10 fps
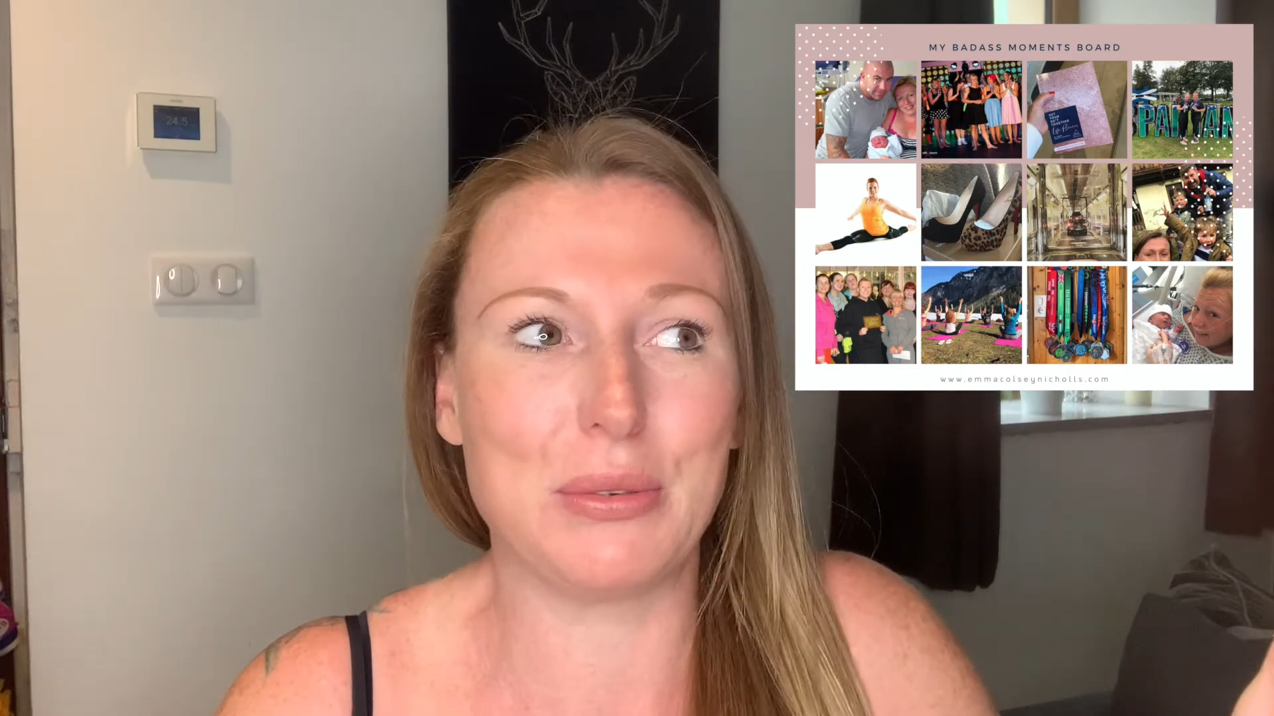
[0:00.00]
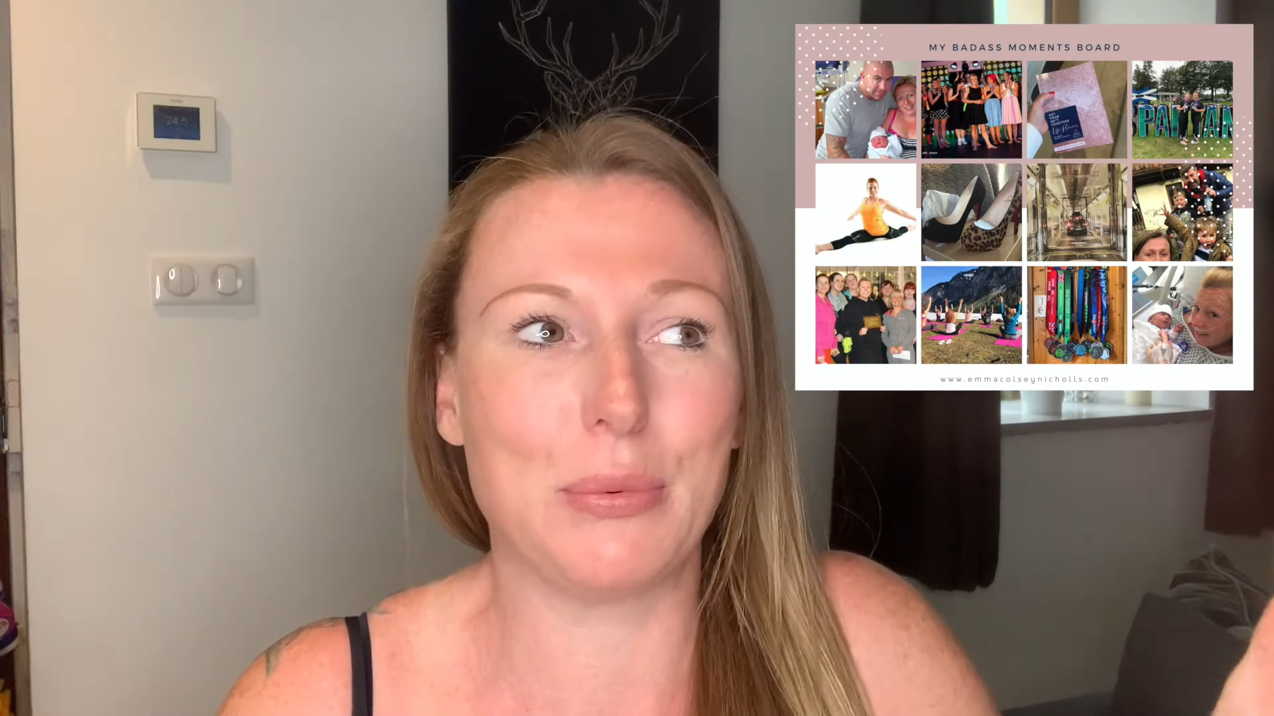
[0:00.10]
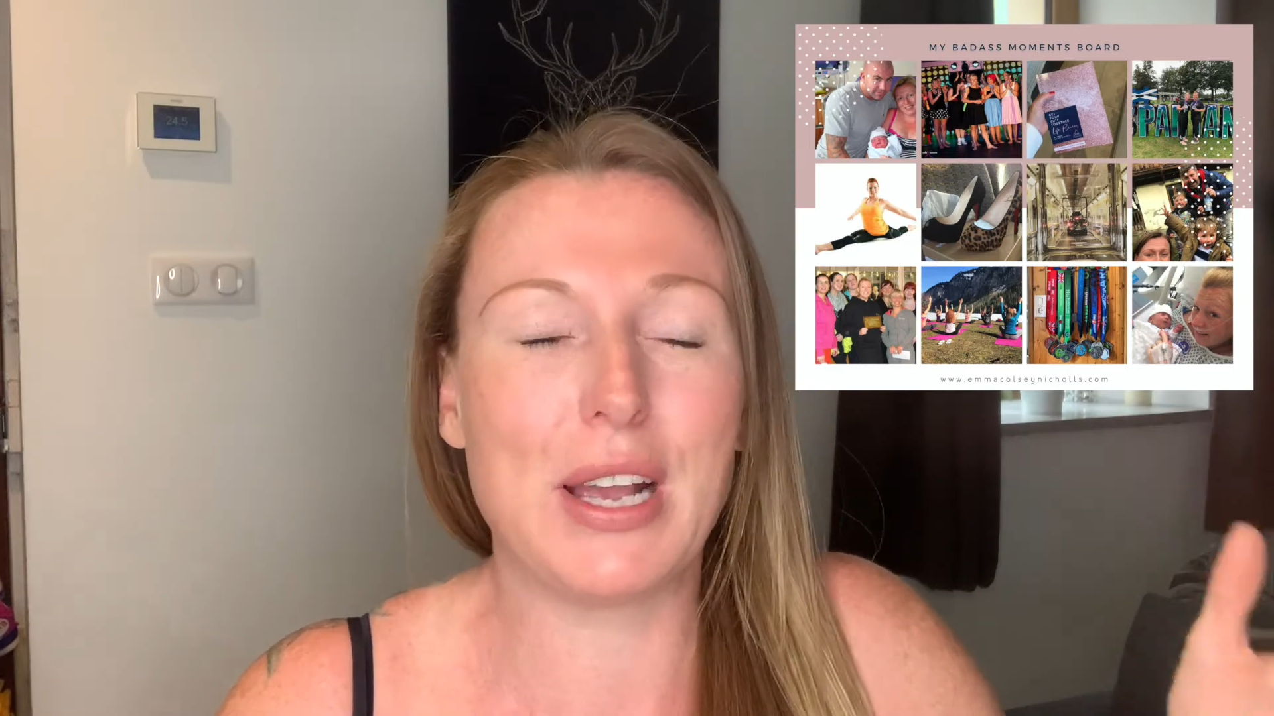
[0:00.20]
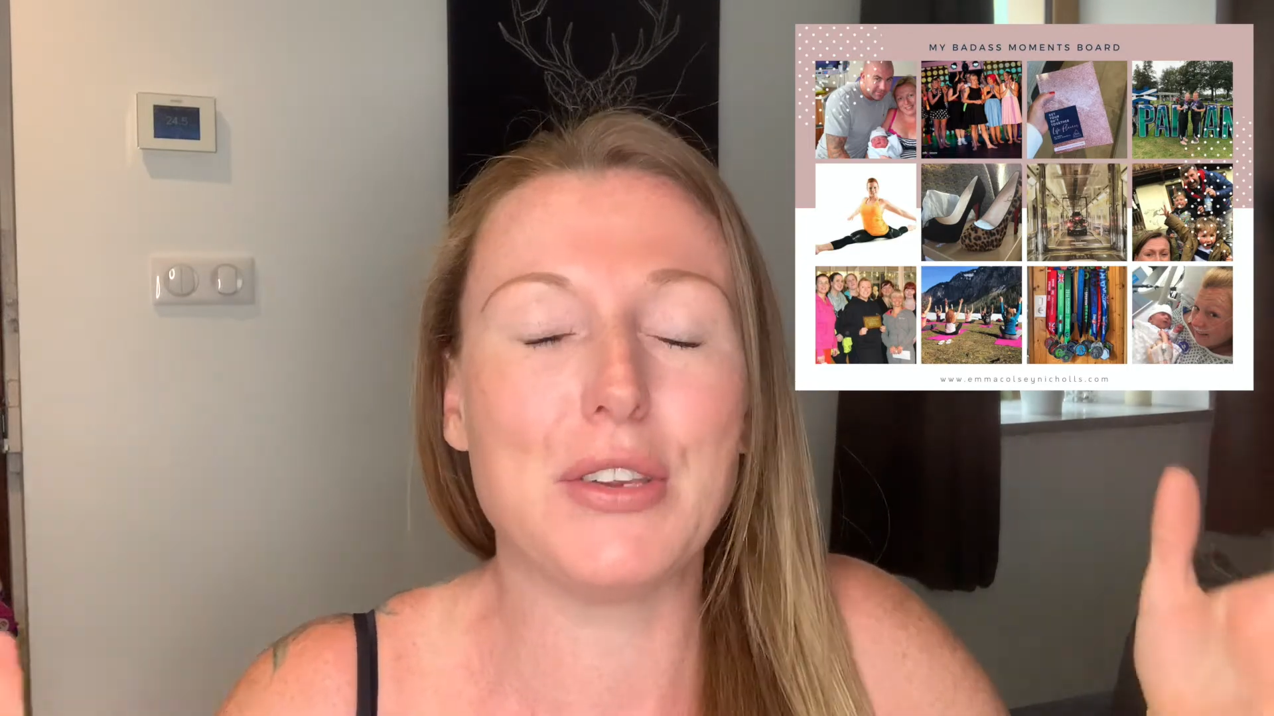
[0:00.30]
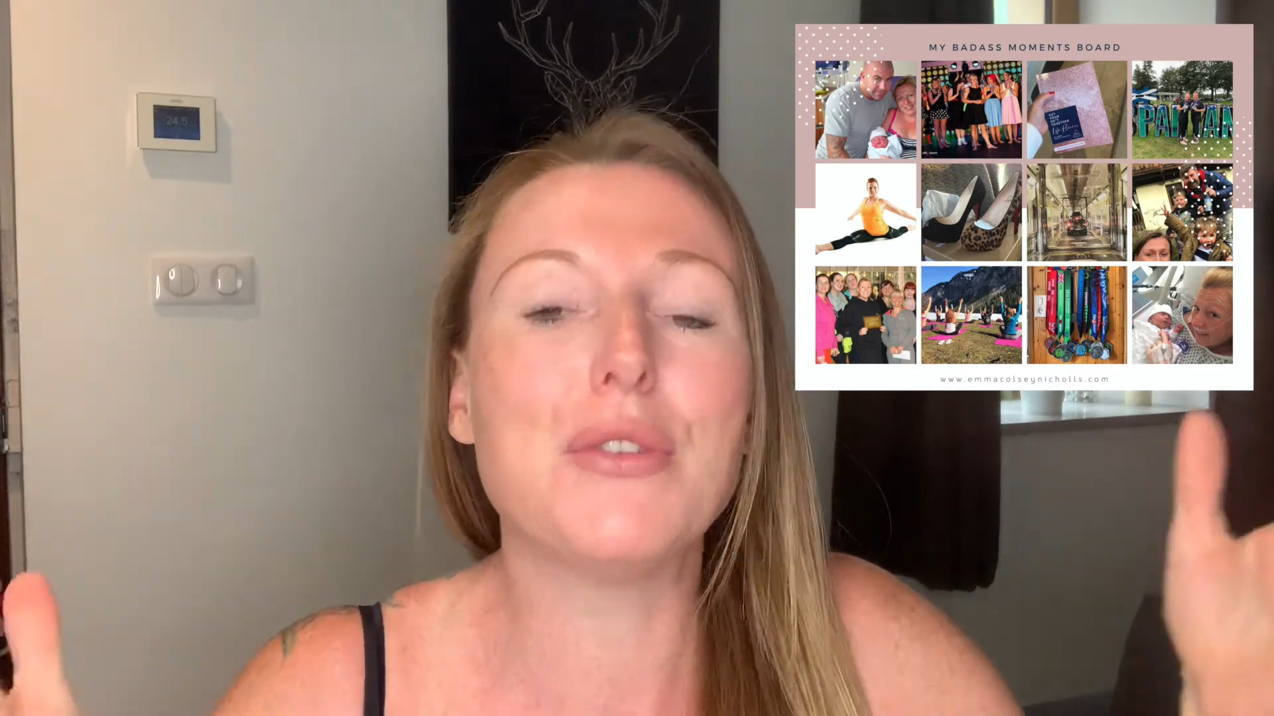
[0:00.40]

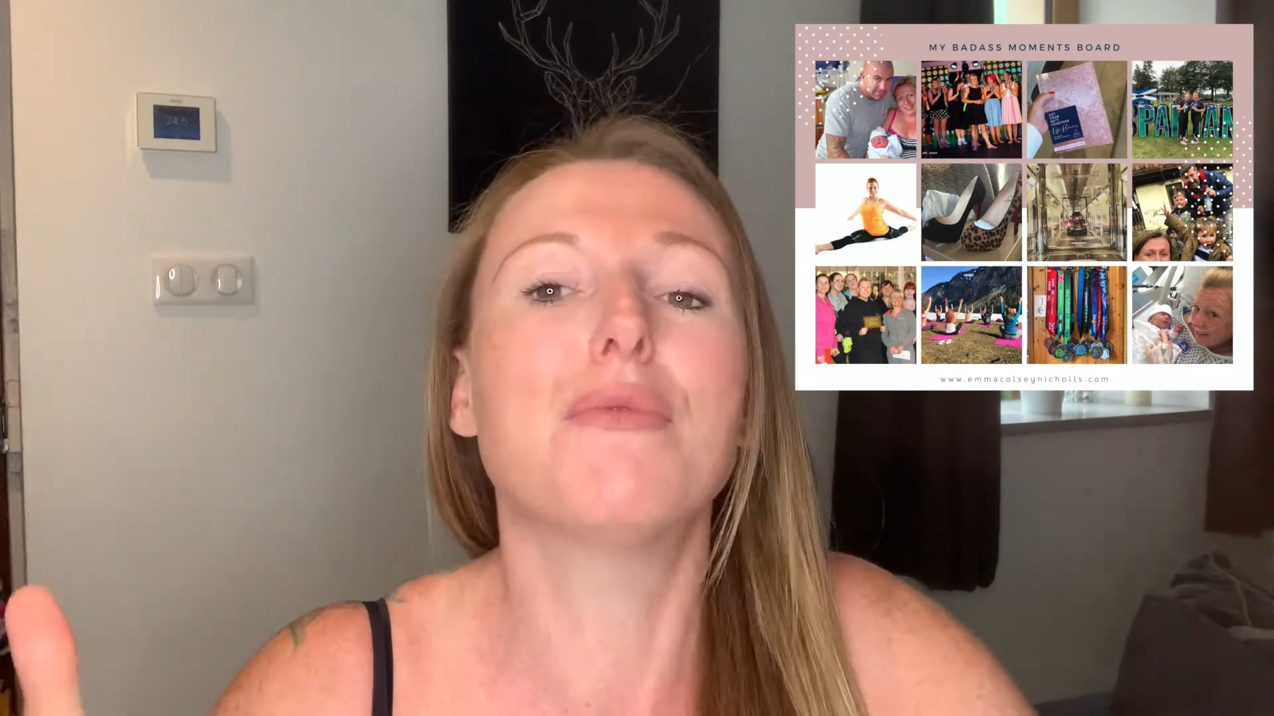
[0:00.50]
where you